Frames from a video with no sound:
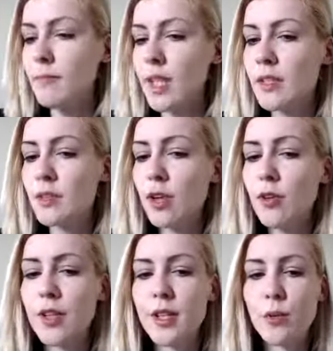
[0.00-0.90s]

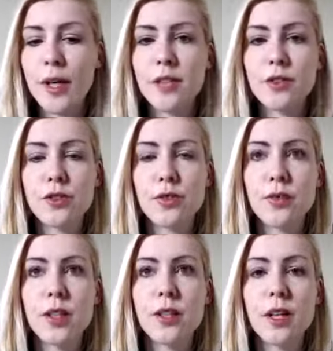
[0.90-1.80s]
So there are ways to
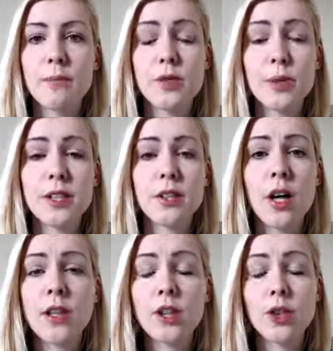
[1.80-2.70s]
spread the
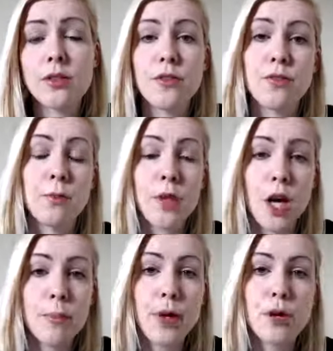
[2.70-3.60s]
knowledge also through
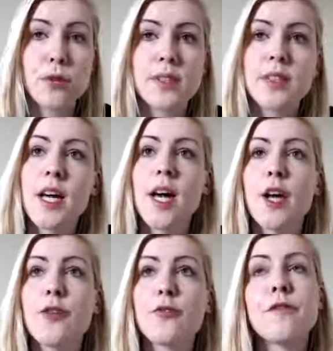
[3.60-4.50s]
blog posts,
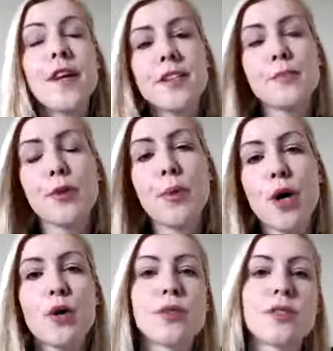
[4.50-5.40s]
through Facebook
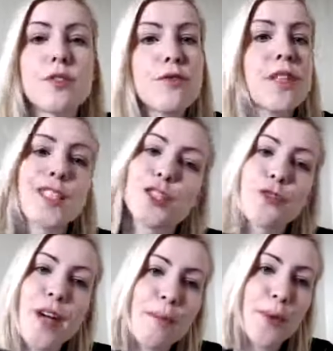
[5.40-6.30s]
posts, through
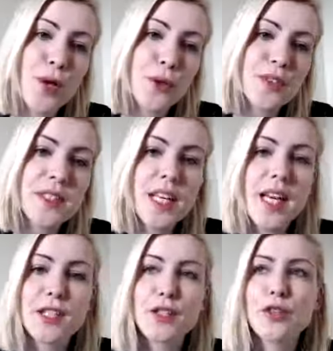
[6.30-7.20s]
Instagram posts.
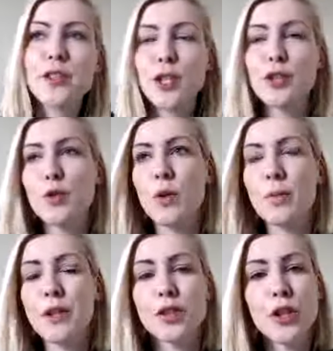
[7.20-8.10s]
So it's not just all
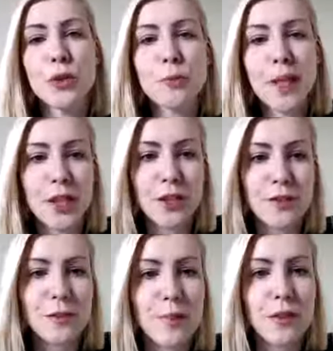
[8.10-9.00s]
about the cute
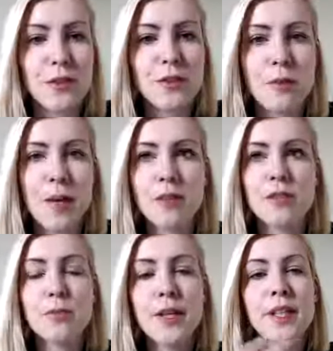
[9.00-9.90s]
pictures, but also about
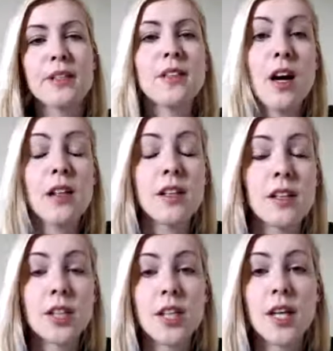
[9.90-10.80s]
spreading the
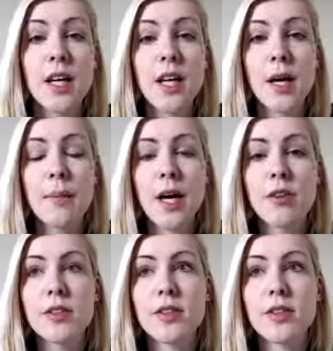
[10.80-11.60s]
knowledge about